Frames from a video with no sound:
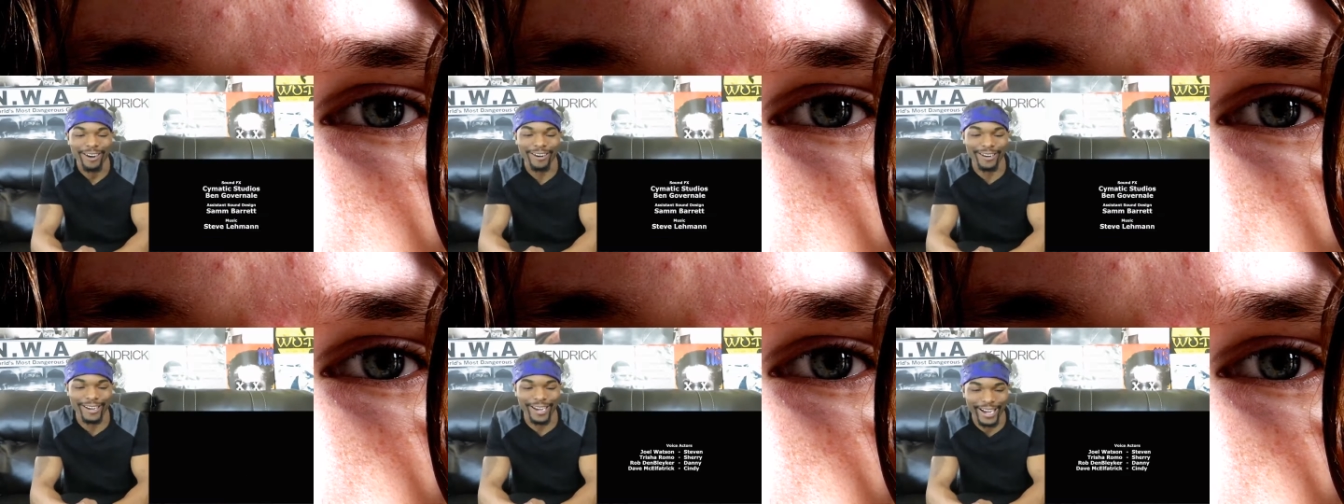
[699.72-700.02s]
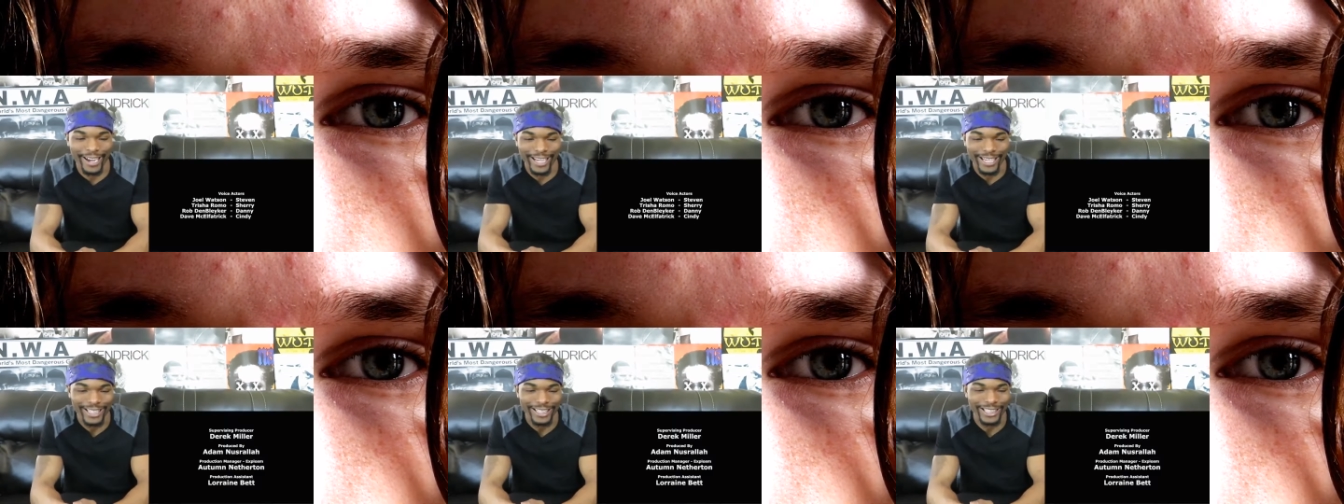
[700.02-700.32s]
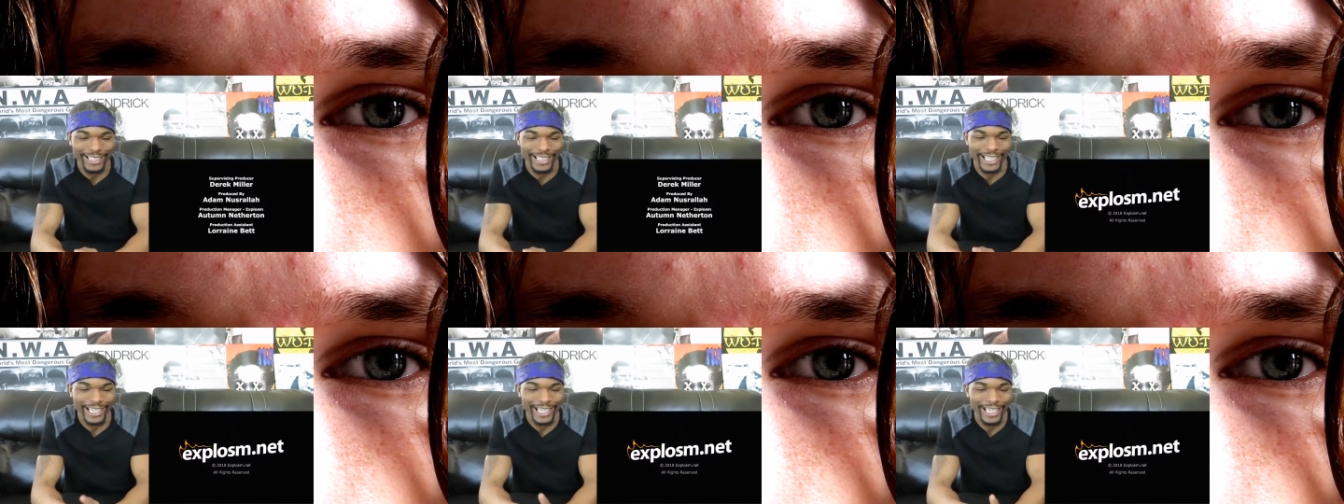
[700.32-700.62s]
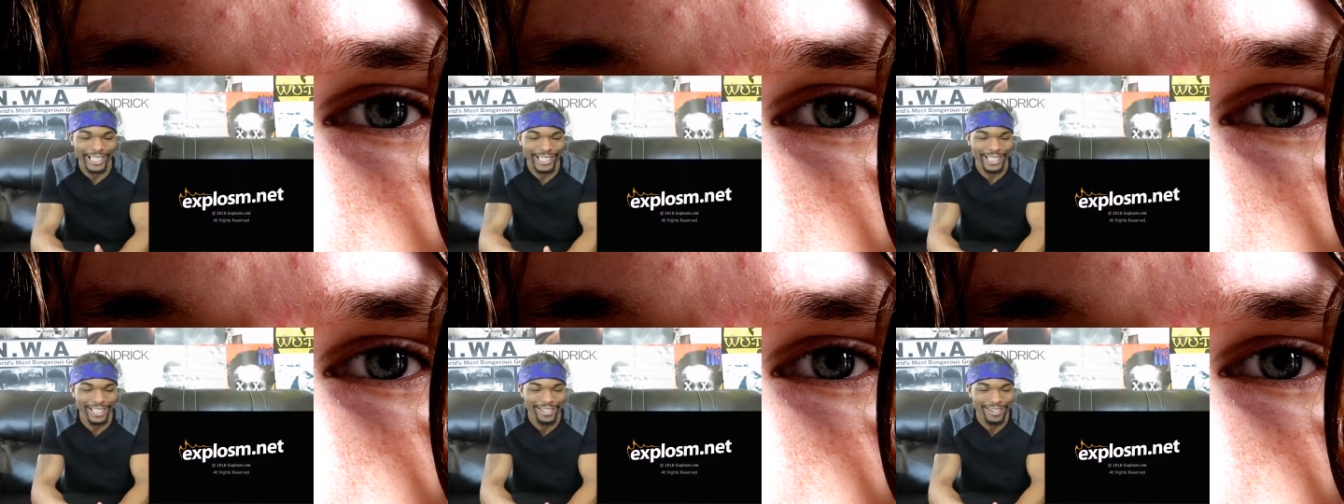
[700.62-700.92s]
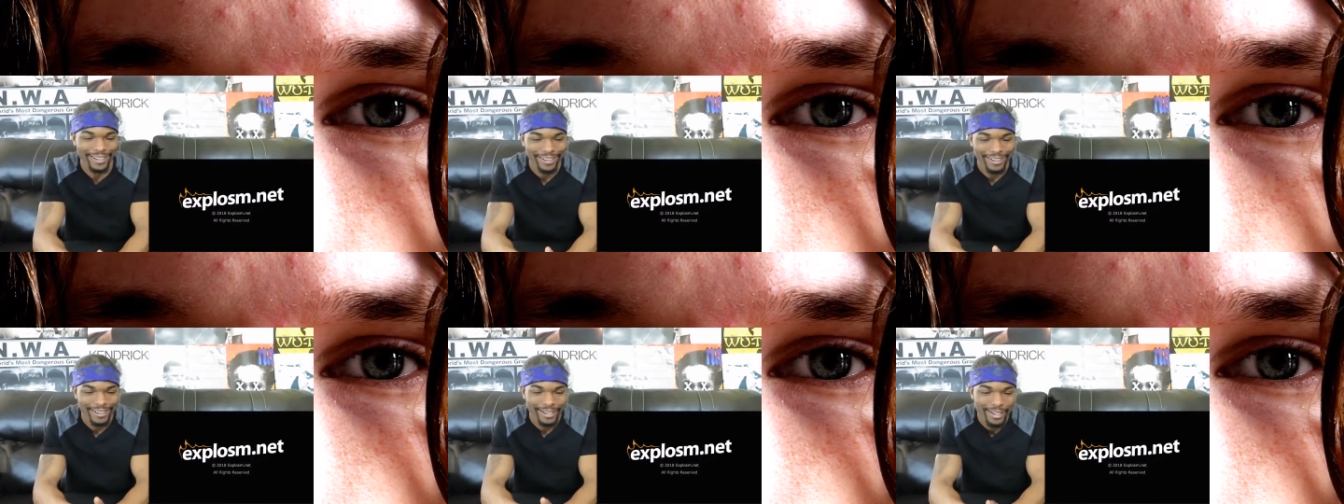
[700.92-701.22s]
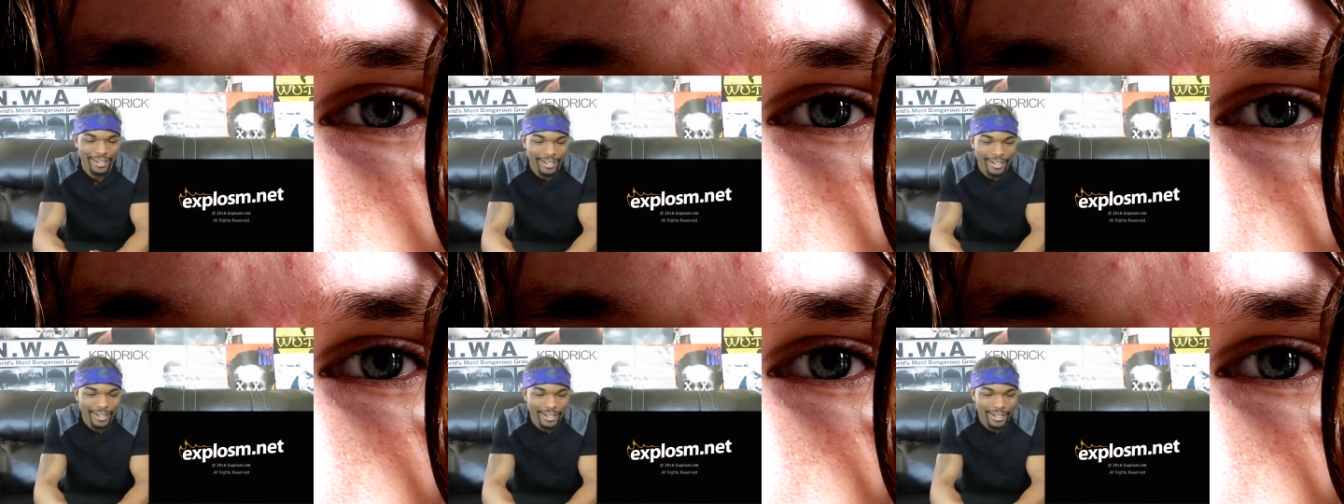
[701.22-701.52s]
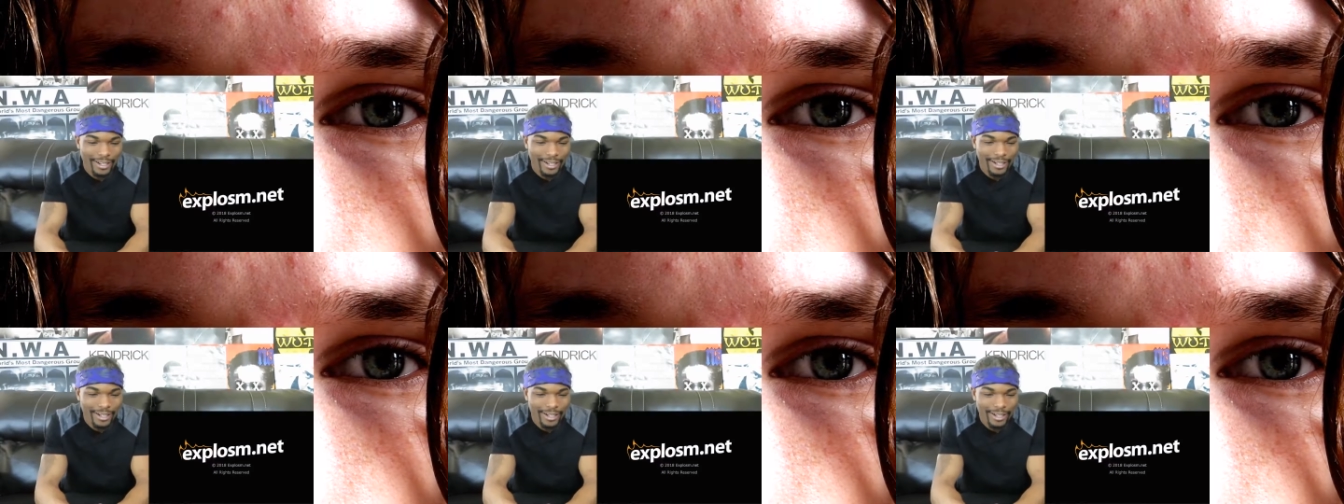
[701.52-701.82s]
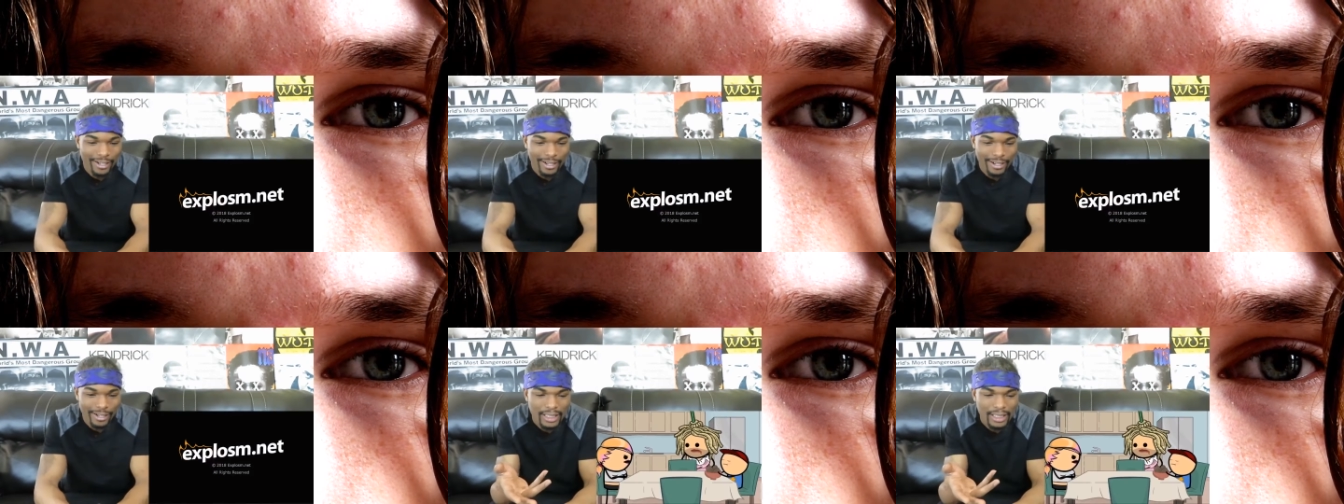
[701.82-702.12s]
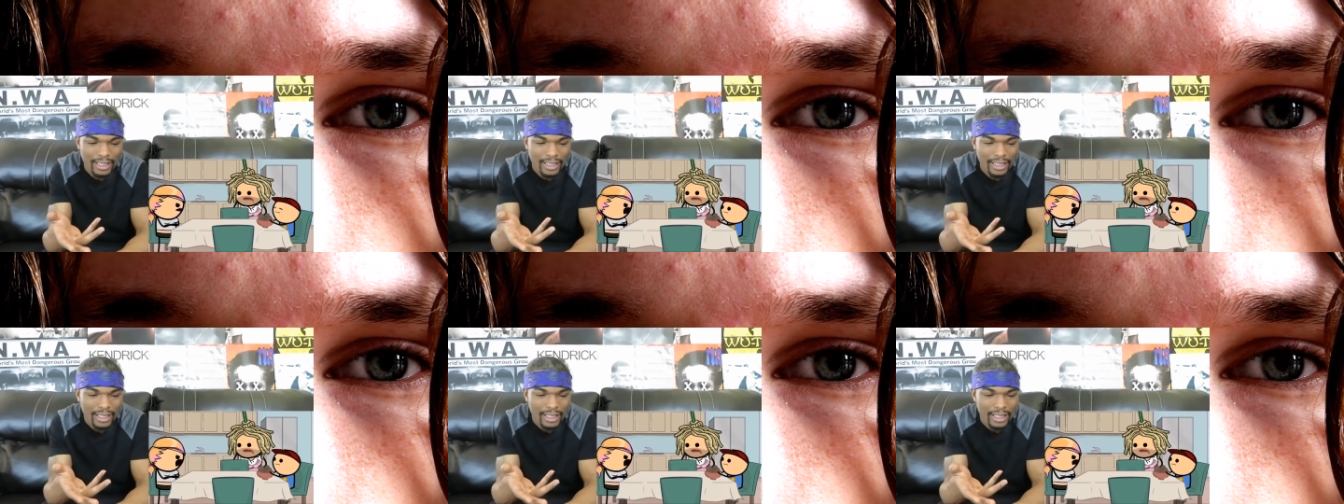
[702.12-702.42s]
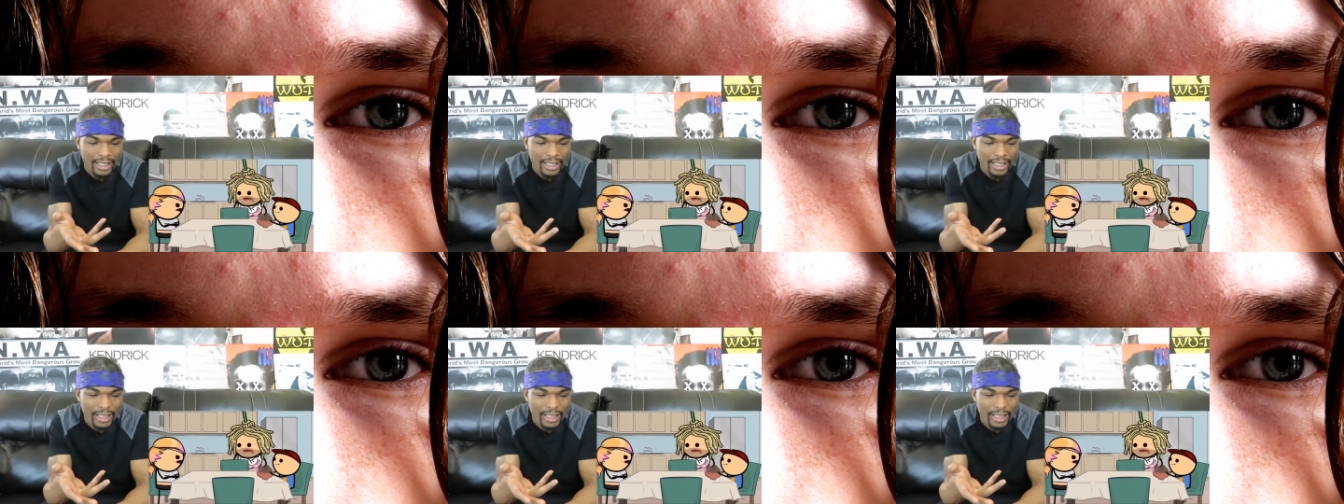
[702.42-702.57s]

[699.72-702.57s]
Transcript: Okay. Lit. God,